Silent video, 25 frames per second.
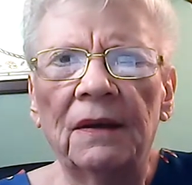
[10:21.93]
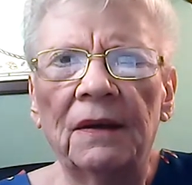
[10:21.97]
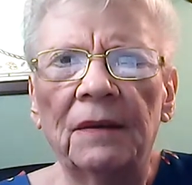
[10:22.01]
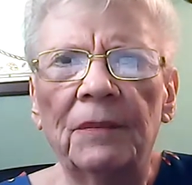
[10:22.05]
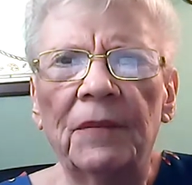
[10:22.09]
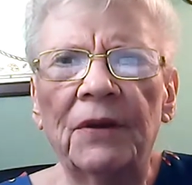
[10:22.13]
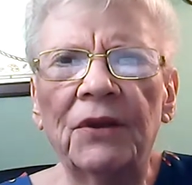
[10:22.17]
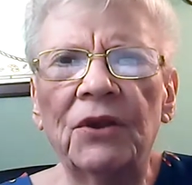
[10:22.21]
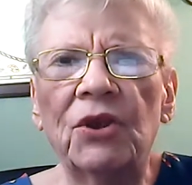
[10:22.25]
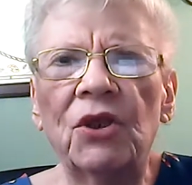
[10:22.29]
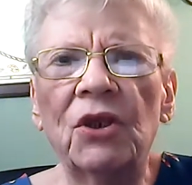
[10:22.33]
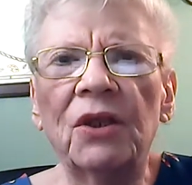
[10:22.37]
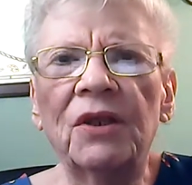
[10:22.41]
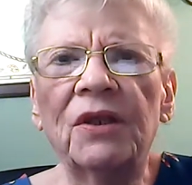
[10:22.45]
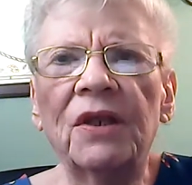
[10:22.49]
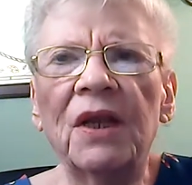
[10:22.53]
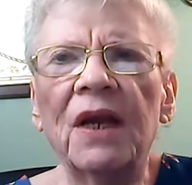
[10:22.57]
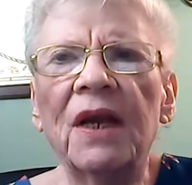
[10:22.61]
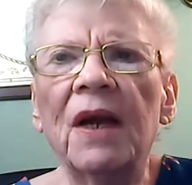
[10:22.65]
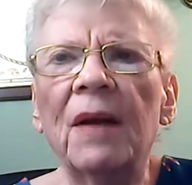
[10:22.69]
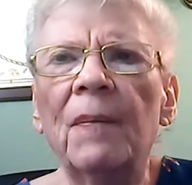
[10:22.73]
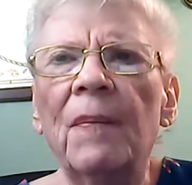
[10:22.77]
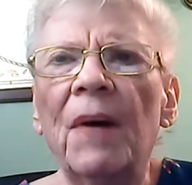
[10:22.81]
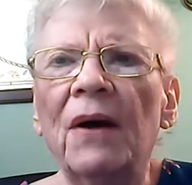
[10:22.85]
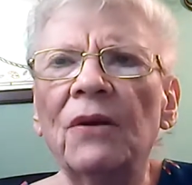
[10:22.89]
But just
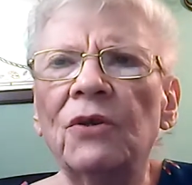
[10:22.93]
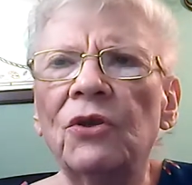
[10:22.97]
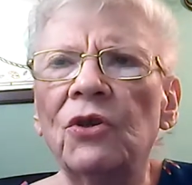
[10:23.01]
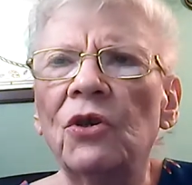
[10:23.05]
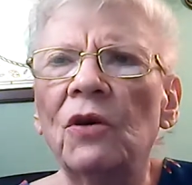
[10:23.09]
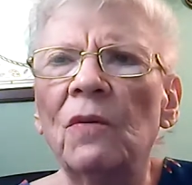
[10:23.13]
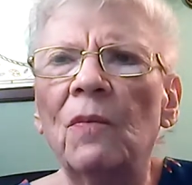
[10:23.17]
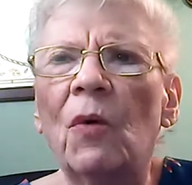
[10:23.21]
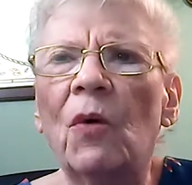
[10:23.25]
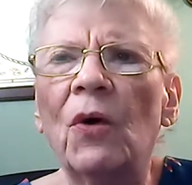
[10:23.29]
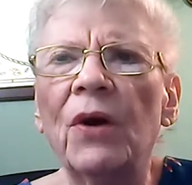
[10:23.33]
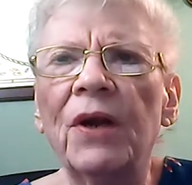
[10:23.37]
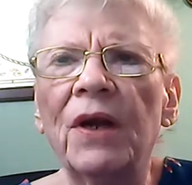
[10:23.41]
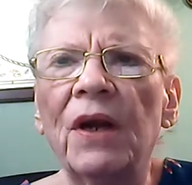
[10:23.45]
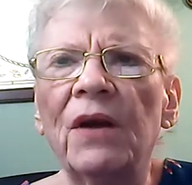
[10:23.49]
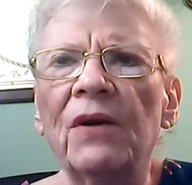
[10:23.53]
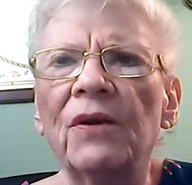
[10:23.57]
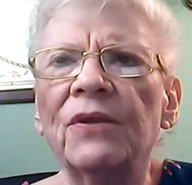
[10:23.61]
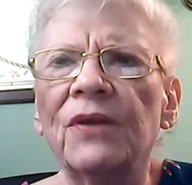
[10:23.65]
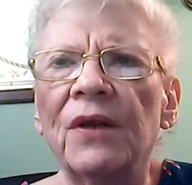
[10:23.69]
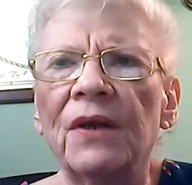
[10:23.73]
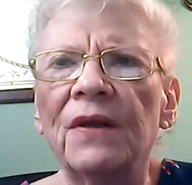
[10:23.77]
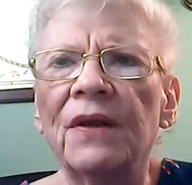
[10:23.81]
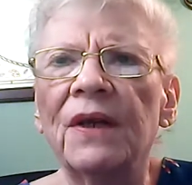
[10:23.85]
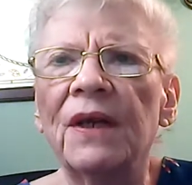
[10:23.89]
think about two more
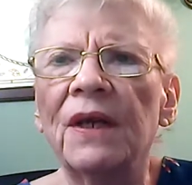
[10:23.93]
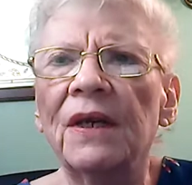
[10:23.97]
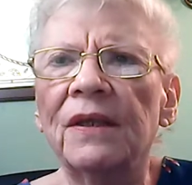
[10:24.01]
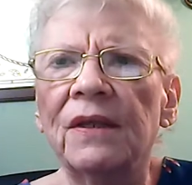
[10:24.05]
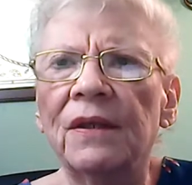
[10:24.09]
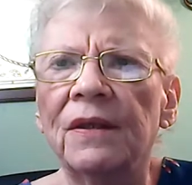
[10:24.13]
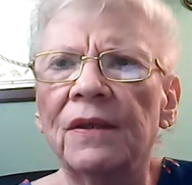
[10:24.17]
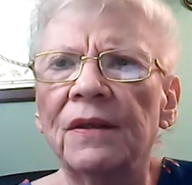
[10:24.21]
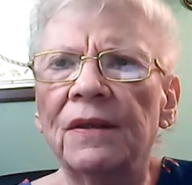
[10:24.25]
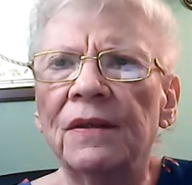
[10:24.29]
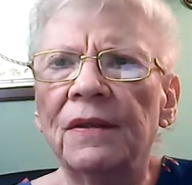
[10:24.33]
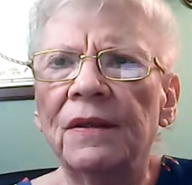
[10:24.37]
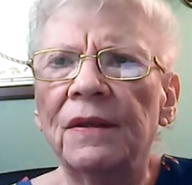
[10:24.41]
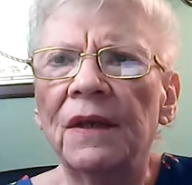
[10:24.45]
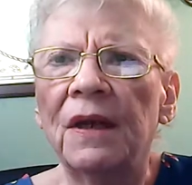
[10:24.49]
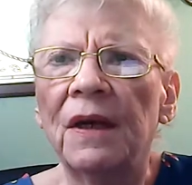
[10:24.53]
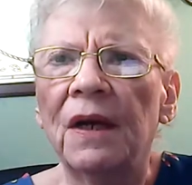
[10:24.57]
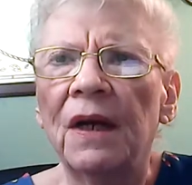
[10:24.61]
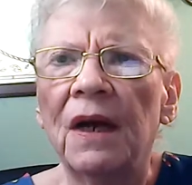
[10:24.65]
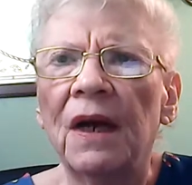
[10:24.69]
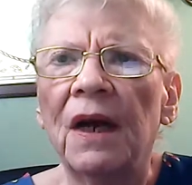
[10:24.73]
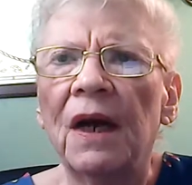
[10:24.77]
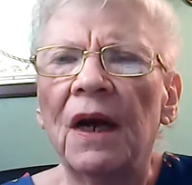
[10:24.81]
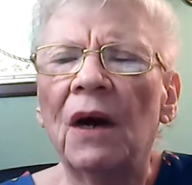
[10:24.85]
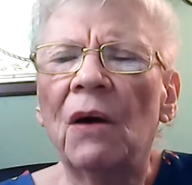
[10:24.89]
years of this.
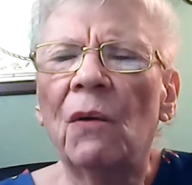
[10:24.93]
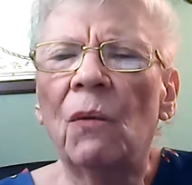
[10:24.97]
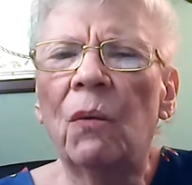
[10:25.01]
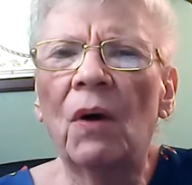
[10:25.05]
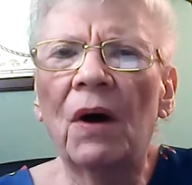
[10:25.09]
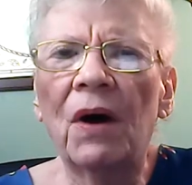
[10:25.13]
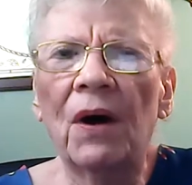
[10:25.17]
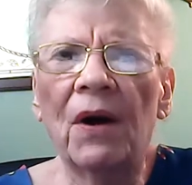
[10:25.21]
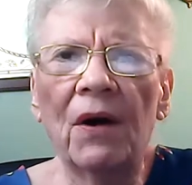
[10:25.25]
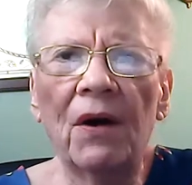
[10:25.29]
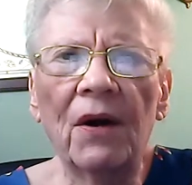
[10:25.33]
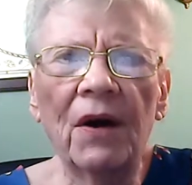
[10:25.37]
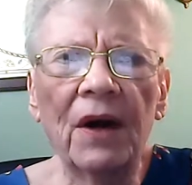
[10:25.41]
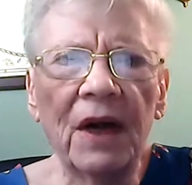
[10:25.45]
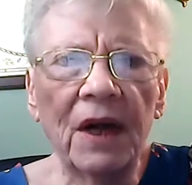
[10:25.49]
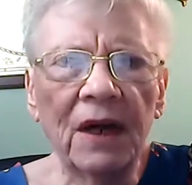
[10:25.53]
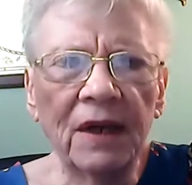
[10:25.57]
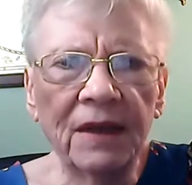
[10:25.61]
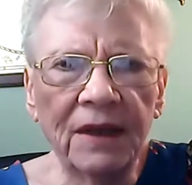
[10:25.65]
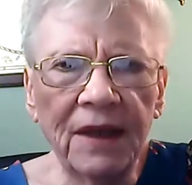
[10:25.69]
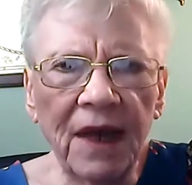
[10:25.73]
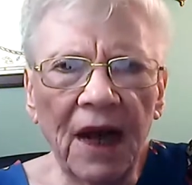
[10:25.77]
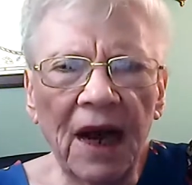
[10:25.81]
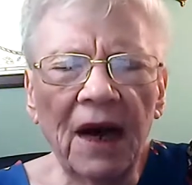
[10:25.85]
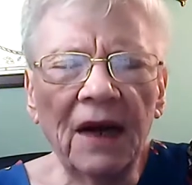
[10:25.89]
Where
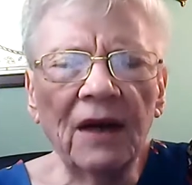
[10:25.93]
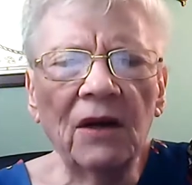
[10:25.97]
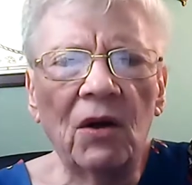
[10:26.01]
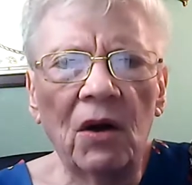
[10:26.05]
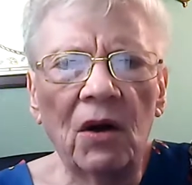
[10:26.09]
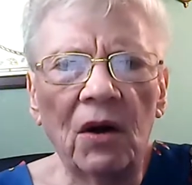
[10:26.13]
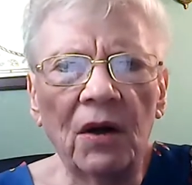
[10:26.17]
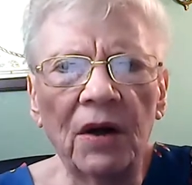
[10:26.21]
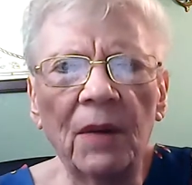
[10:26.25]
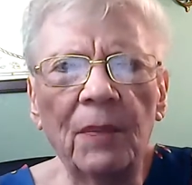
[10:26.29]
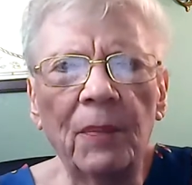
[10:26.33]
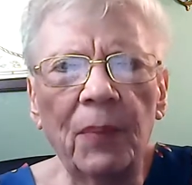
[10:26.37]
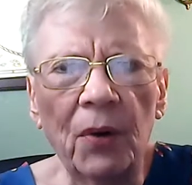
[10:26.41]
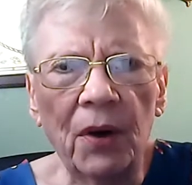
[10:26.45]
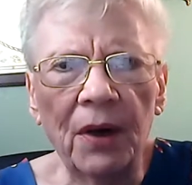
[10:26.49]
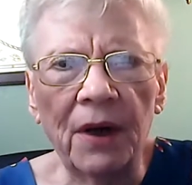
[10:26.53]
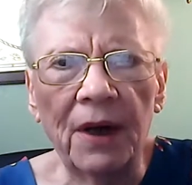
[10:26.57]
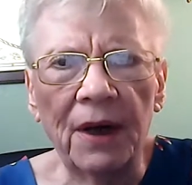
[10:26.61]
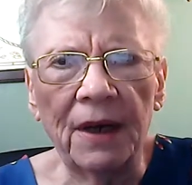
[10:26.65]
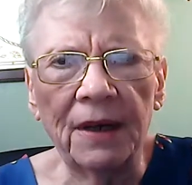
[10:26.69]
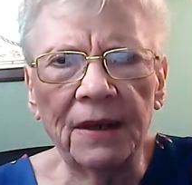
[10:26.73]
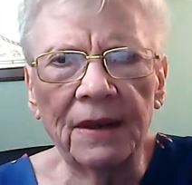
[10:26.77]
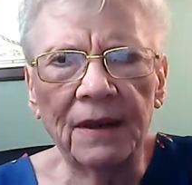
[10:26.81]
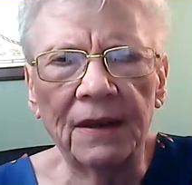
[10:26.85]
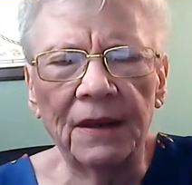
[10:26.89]
is that going to put
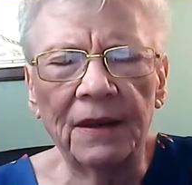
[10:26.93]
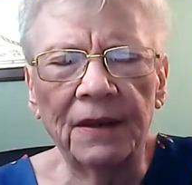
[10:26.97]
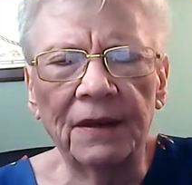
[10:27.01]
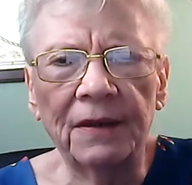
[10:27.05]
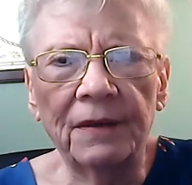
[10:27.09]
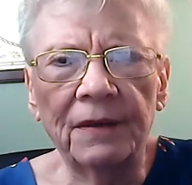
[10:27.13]
us?